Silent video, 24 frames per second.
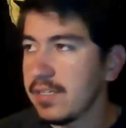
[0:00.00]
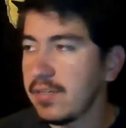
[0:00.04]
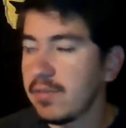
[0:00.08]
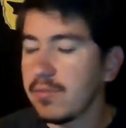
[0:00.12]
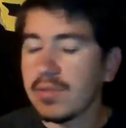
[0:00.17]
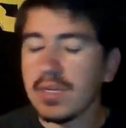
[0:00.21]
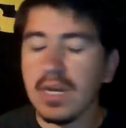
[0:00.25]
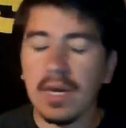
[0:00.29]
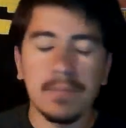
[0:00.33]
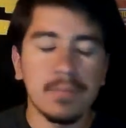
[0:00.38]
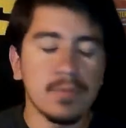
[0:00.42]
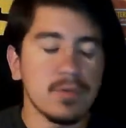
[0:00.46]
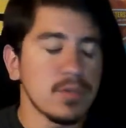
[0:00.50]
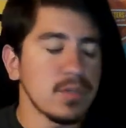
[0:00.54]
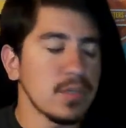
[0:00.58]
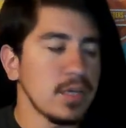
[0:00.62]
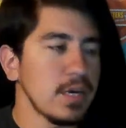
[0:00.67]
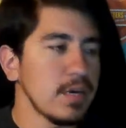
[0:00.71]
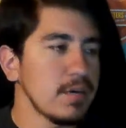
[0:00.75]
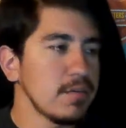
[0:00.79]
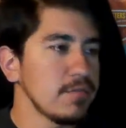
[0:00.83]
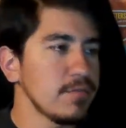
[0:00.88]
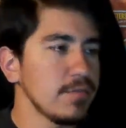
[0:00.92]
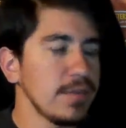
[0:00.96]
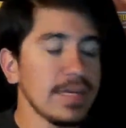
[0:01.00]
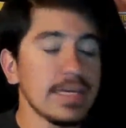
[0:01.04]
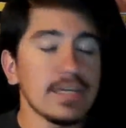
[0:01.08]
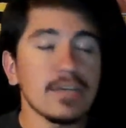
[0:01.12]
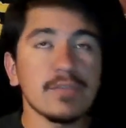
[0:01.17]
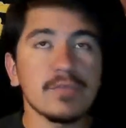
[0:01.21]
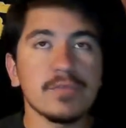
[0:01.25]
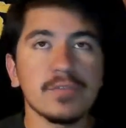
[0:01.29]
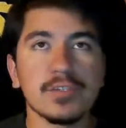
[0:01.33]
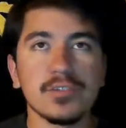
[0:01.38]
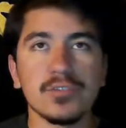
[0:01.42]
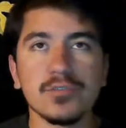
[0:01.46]
couple of
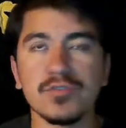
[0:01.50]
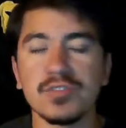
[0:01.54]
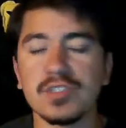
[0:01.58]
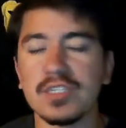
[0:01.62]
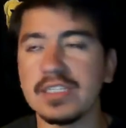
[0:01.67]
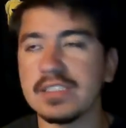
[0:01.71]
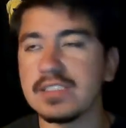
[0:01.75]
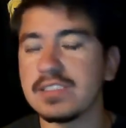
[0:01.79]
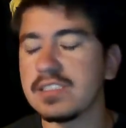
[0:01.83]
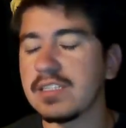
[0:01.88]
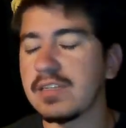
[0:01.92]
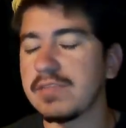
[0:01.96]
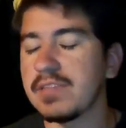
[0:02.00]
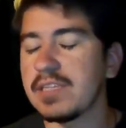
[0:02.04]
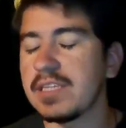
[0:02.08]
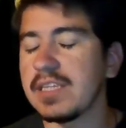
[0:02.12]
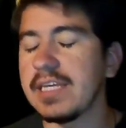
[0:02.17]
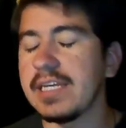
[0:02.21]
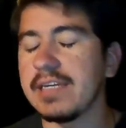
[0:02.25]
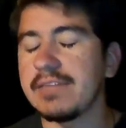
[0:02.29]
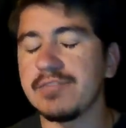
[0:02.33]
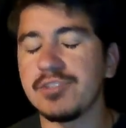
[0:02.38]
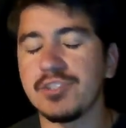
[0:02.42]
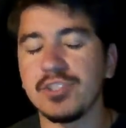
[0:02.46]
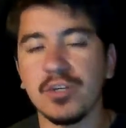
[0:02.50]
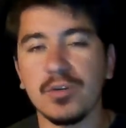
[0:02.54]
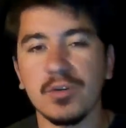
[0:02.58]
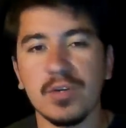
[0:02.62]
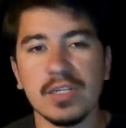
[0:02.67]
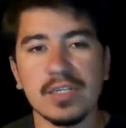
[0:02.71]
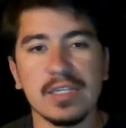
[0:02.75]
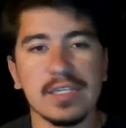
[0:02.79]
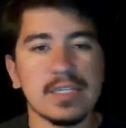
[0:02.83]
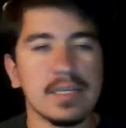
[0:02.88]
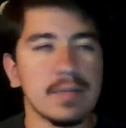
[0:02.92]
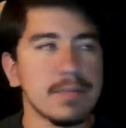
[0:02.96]
interviews and stuff that they have shown on
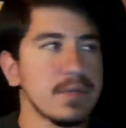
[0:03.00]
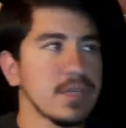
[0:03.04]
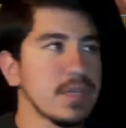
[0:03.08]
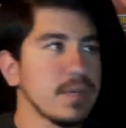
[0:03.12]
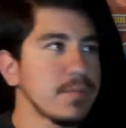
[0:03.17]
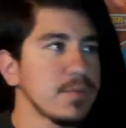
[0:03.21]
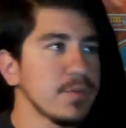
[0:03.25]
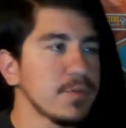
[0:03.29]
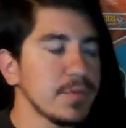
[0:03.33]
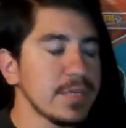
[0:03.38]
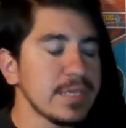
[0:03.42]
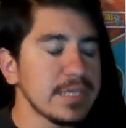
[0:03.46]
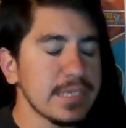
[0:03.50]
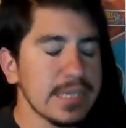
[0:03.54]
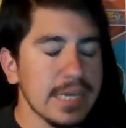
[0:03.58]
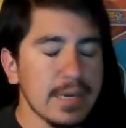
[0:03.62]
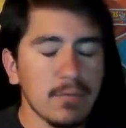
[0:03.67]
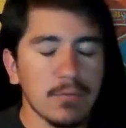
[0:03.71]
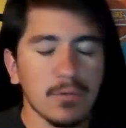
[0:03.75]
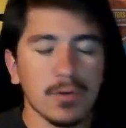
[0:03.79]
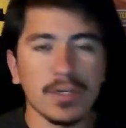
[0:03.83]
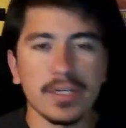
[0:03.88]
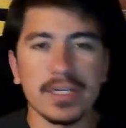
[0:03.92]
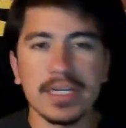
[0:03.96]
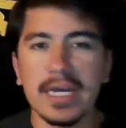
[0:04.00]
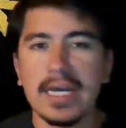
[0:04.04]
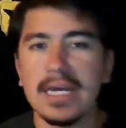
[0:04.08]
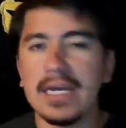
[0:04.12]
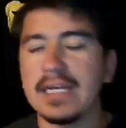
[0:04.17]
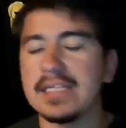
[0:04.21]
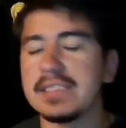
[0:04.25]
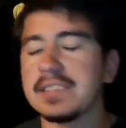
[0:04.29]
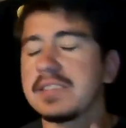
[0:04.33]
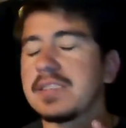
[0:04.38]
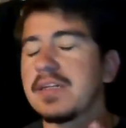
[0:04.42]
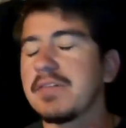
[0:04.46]
the WWE network
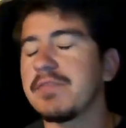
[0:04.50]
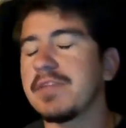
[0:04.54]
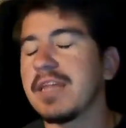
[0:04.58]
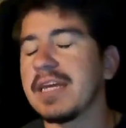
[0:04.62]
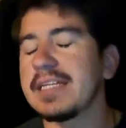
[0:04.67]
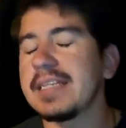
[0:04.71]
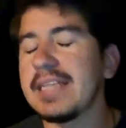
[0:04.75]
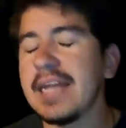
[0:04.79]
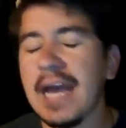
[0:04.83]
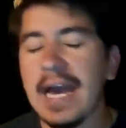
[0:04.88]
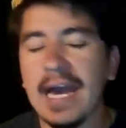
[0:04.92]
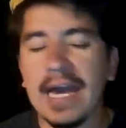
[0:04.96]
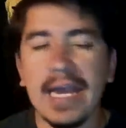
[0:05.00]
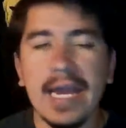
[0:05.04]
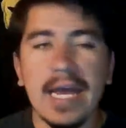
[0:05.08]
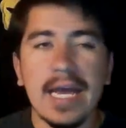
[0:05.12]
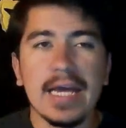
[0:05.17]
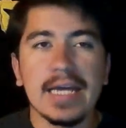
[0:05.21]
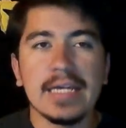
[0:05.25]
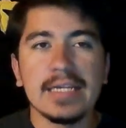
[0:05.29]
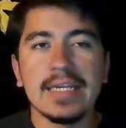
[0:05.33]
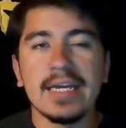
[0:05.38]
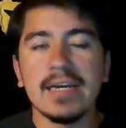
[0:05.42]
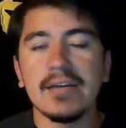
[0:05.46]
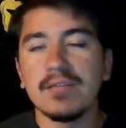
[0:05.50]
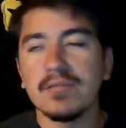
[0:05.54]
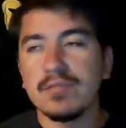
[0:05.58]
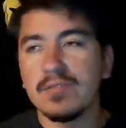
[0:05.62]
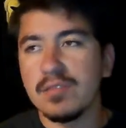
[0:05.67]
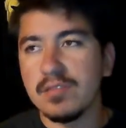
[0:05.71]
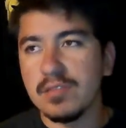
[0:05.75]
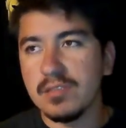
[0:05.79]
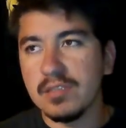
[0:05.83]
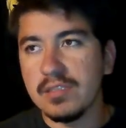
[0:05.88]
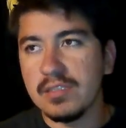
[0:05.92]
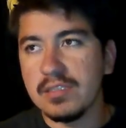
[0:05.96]
and stuff like that. Now,
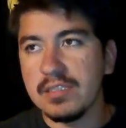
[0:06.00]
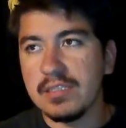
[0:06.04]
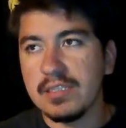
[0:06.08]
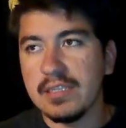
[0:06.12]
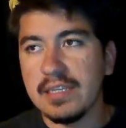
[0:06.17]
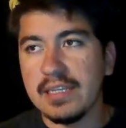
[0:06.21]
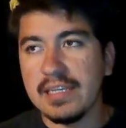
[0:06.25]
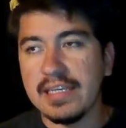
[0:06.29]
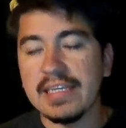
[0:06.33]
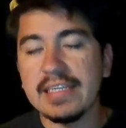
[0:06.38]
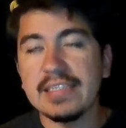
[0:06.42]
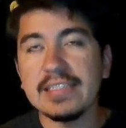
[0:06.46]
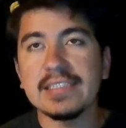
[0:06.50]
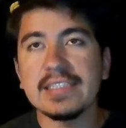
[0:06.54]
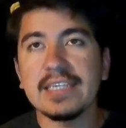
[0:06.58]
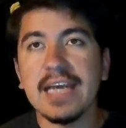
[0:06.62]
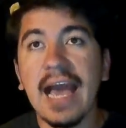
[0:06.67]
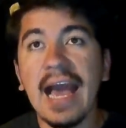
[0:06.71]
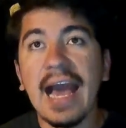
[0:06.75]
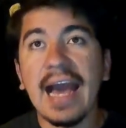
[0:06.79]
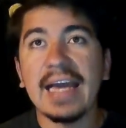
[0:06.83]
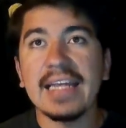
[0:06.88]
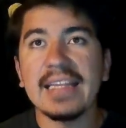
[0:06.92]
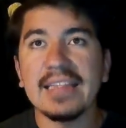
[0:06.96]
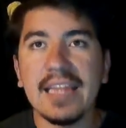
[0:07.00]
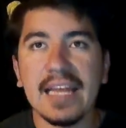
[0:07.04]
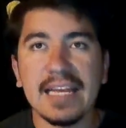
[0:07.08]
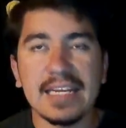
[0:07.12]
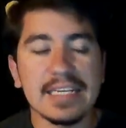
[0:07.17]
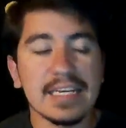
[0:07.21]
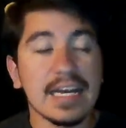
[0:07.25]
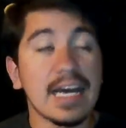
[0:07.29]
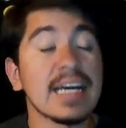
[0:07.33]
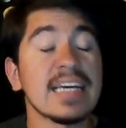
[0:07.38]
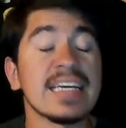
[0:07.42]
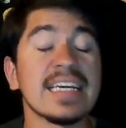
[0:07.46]
he's had like
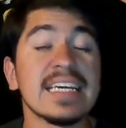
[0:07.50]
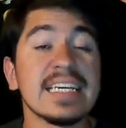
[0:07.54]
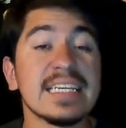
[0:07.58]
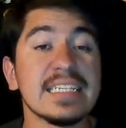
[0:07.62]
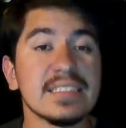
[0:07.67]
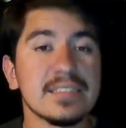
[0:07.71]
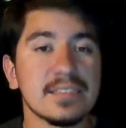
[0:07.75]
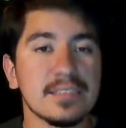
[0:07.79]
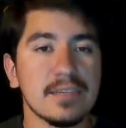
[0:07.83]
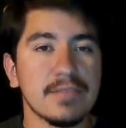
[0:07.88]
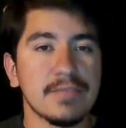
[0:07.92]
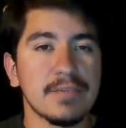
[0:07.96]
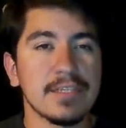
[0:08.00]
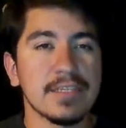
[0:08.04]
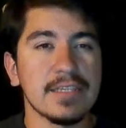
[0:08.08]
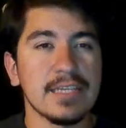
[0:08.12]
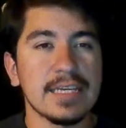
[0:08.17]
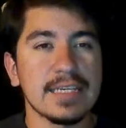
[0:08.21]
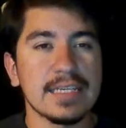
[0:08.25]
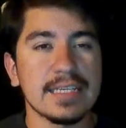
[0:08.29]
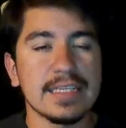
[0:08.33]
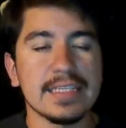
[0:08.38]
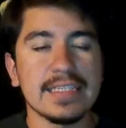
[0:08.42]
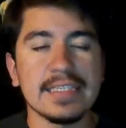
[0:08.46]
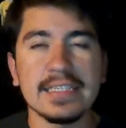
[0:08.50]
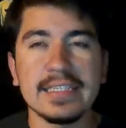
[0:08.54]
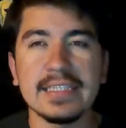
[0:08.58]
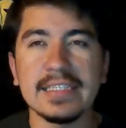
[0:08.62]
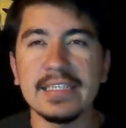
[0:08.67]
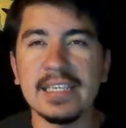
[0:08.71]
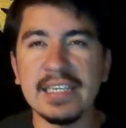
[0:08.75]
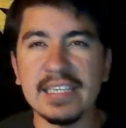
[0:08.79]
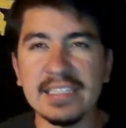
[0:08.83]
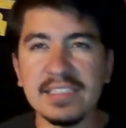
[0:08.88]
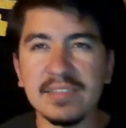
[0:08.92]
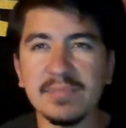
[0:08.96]
a hint of it. Like
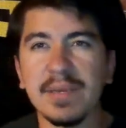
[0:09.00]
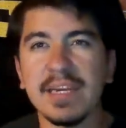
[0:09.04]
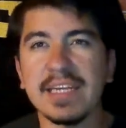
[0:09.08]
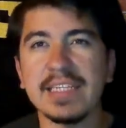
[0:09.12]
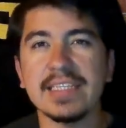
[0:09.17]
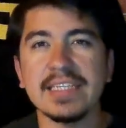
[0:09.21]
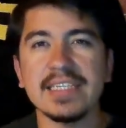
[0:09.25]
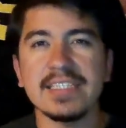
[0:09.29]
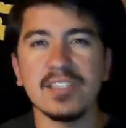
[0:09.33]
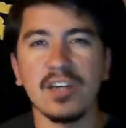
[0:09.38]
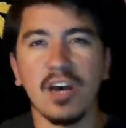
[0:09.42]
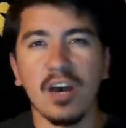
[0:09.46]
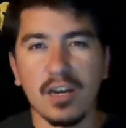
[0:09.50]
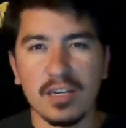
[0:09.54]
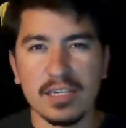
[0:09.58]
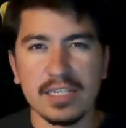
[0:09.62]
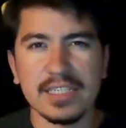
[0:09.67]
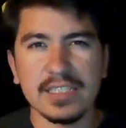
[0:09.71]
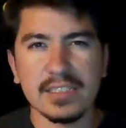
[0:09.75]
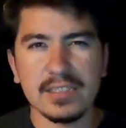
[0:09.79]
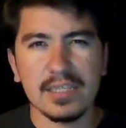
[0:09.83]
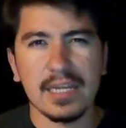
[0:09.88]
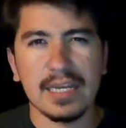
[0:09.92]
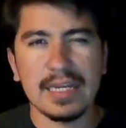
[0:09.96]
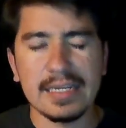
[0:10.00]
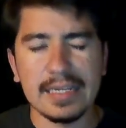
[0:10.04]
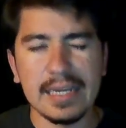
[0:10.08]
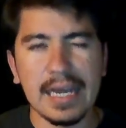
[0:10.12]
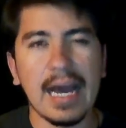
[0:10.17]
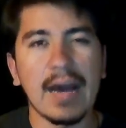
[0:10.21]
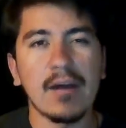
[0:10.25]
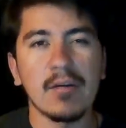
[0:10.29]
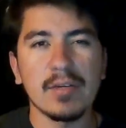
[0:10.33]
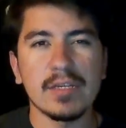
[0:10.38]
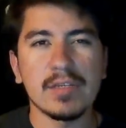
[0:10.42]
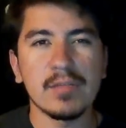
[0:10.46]
he's mainly talking like
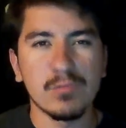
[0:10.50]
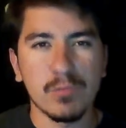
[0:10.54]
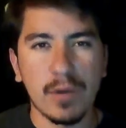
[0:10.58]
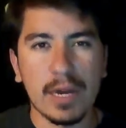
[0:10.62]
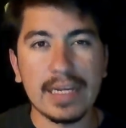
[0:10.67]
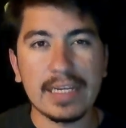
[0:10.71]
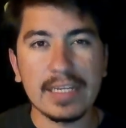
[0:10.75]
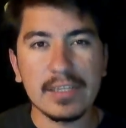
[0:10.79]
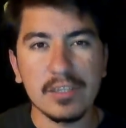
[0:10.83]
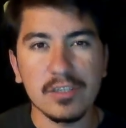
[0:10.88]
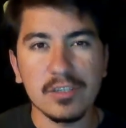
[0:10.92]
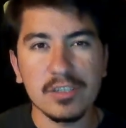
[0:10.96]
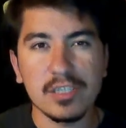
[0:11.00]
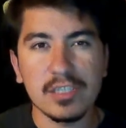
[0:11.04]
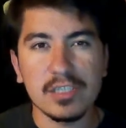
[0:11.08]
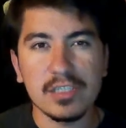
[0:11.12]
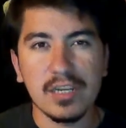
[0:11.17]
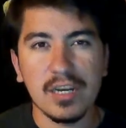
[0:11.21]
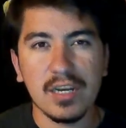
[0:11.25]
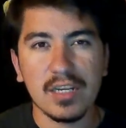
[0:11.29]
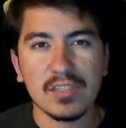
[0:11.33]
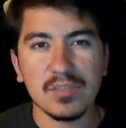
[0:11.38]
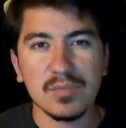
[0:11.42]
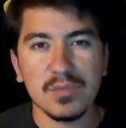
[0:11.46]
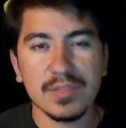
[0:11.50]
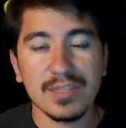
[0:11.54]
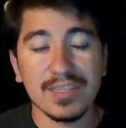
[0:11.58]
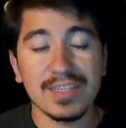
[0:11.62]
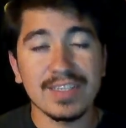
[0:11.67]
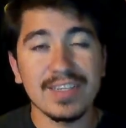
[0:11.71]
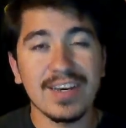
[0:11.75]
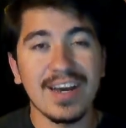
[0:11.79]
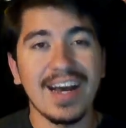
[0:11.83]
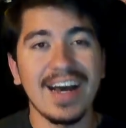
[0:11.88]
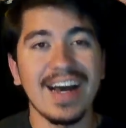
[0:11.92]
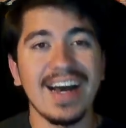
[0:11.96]
how he regularly talks, with a
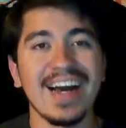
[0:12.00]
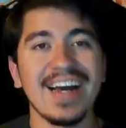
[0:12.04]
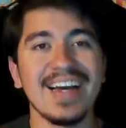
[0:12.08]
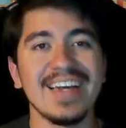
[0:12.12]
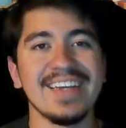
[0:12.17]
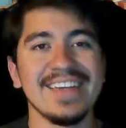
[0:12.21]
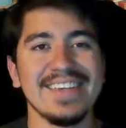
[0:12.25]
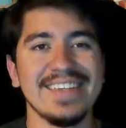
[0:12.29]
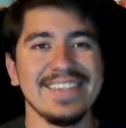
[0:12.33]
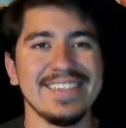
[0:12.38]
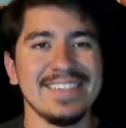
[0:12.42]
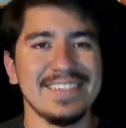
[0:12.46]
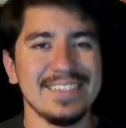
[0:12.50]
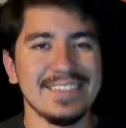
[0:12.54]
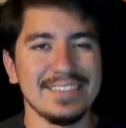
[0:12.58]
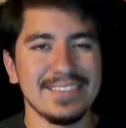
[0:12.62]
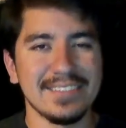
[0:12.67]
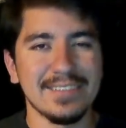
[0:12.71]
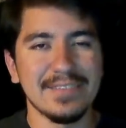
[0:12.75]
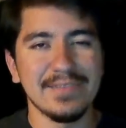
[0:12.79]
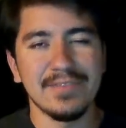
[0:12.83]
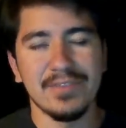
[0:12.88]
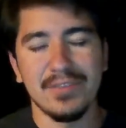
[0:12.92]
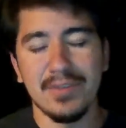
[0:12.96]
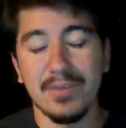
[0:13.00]
tiny hint of the